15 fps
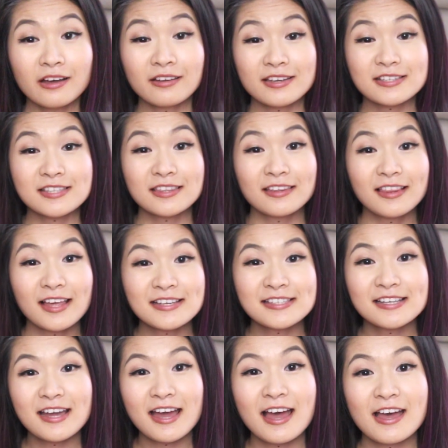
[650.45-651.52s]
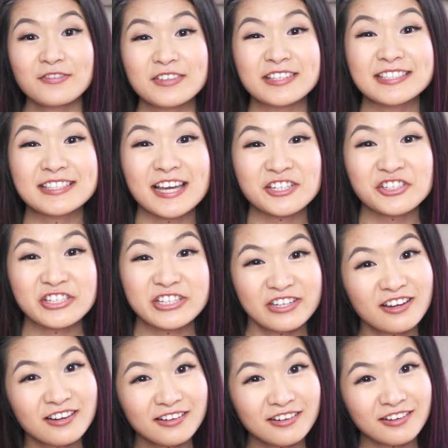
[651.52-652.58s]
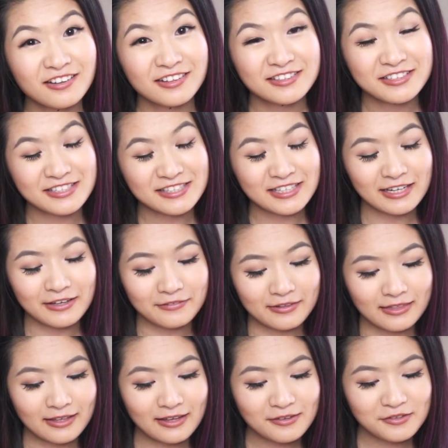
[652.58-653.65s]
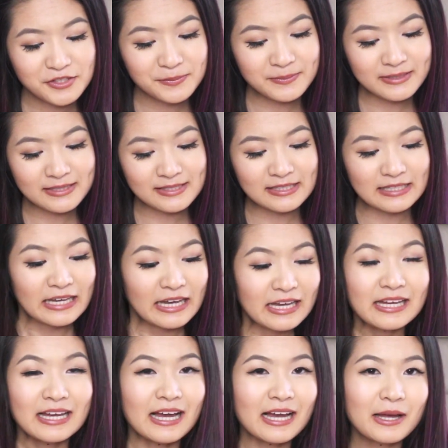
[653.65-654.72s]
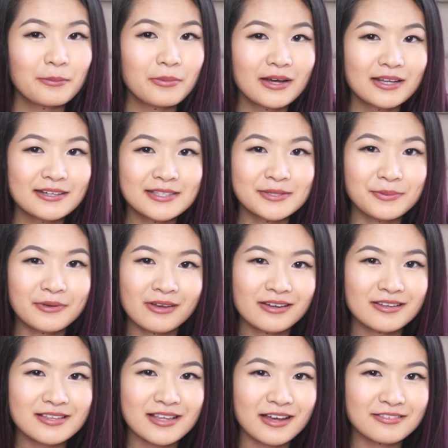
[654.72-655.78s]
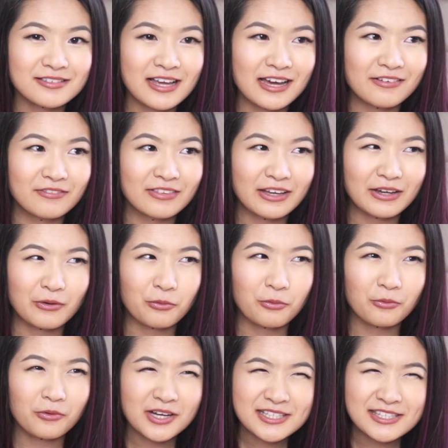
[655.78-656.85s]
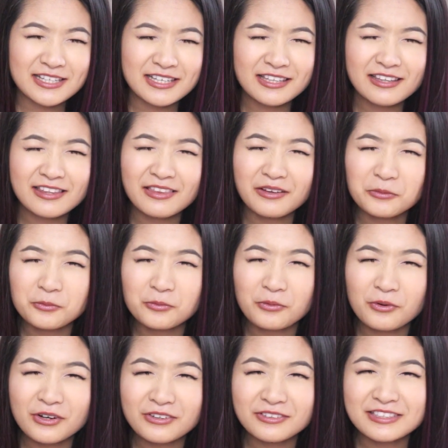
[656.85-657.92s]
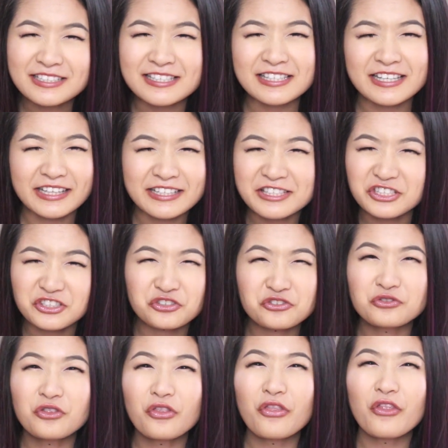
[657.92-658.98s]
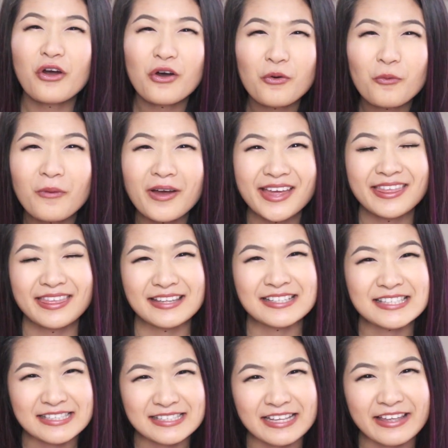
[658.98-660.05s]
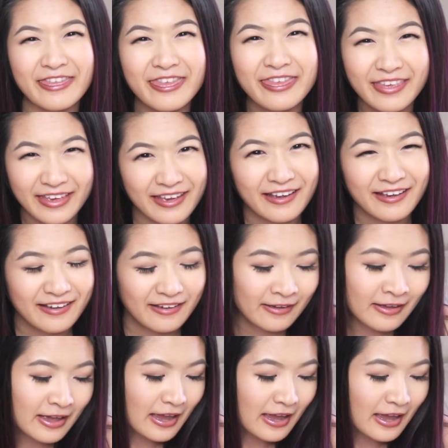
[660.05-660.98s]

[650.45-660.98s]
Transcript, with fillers: Okay, so the last thing I have is actually not a dollar, just like everything else, but I bought it because I was kind of like, what in the world is this? There's no way this is a thing.